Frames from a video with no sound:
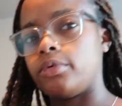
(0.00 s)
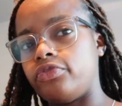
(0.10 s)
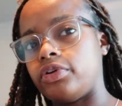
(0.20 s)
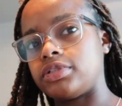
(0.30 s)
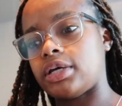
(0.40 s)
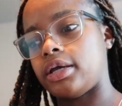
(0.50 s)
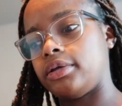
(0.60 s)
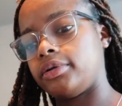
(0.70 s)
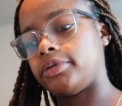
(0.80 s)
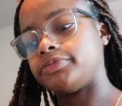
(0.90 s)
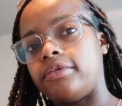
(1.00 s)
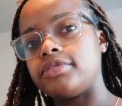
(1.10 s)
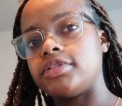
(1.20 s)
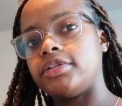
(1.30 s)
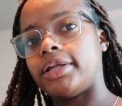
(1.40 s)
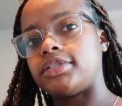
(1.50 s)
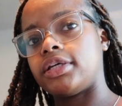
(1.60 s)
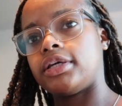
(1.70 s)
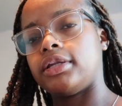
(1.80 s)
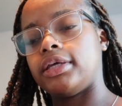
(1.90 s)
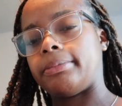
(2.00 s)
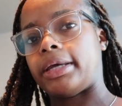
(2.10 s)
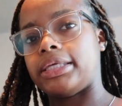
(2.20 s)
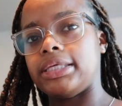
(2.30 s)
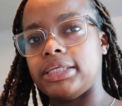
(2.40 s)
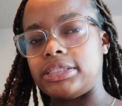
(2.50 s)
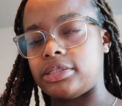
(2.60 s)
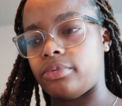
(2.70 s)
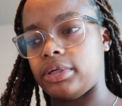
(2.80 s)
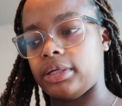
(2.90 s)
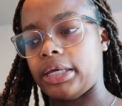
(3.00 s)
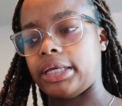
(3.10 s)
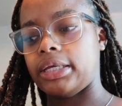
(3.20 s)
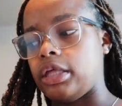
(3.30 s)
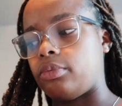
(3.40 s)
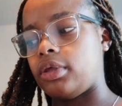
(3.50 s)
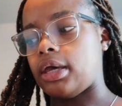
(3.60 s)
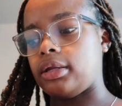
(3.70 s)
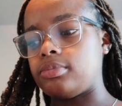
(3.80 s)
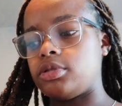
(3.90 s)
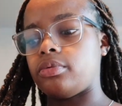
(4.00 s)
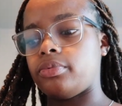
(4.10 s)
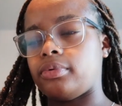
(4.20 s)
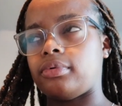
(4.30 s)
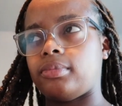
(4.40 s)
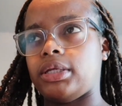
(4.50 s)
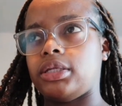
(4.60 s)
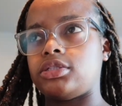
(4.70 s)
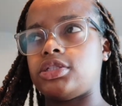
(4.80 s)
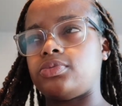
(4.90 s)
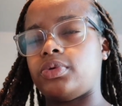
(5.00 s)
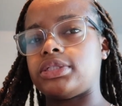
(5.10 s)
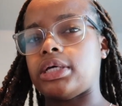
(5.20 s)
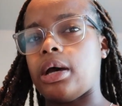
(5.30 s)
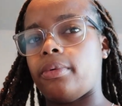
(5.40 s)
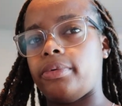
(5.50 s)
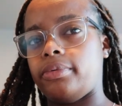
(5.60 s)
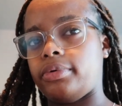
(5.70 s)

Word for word: we first got here. Obviously, you know how to check in and get my keys and whatnot. We got up to the room and it just was not what we